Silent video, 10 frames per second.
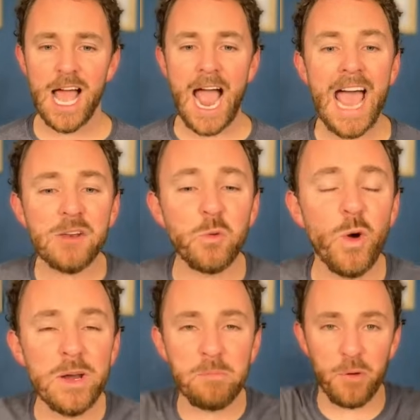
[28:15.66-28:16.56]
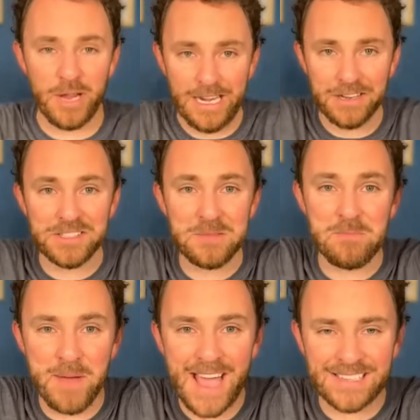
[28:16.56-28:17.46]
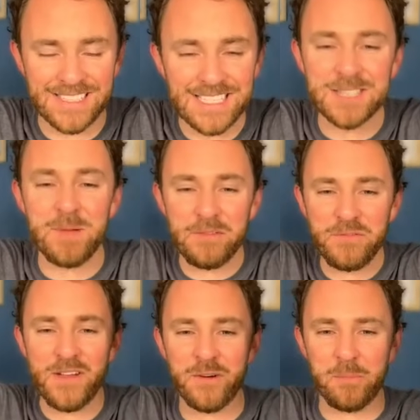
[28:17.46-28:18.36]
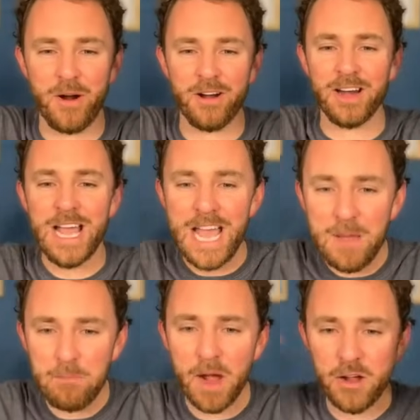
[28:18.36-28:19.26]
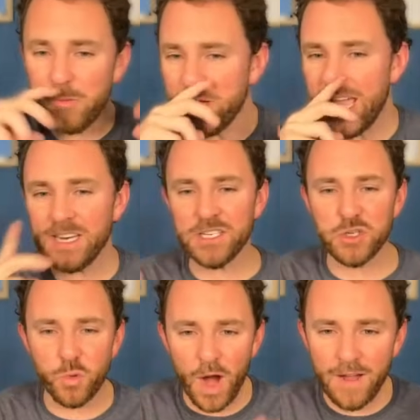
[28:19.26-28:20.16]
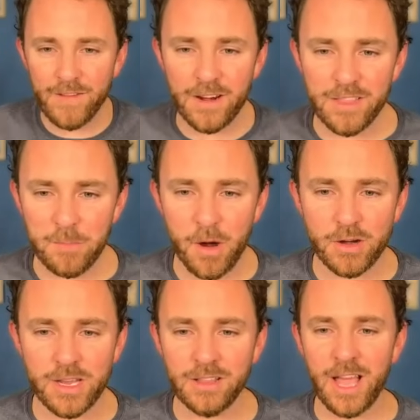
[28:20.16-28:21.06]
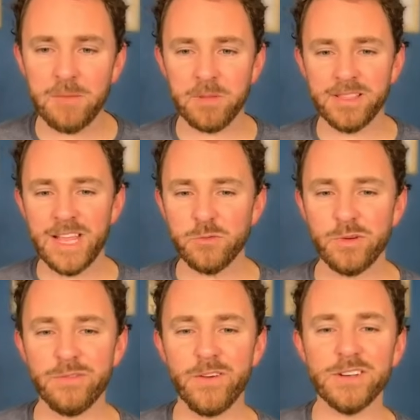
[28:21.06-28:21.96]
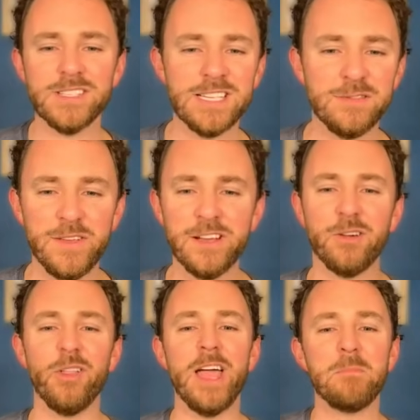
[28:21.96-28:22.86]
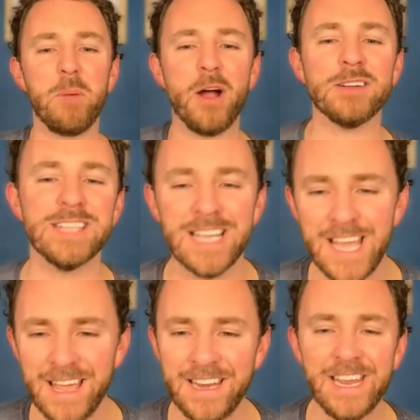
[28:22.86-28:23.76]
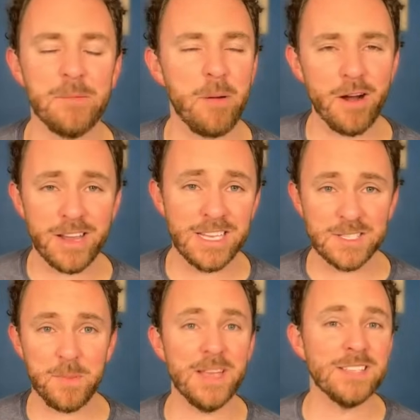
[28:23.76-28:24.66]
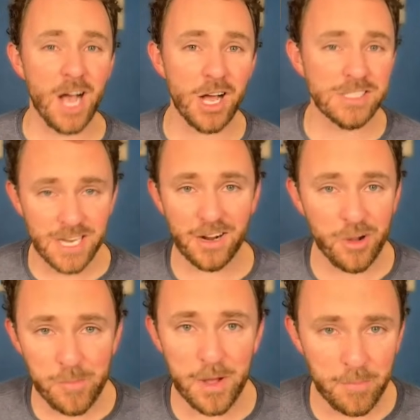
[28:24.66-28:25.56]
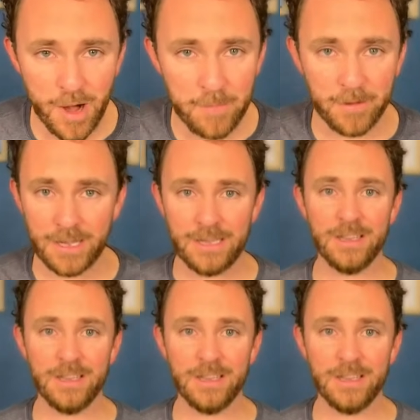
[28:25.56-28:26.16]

At one point, here's the best. This is my favorite part. Mgbako began to drive out of the parking lot, but then reversed his vehicle and parked again in a parking space on Taco Bell property.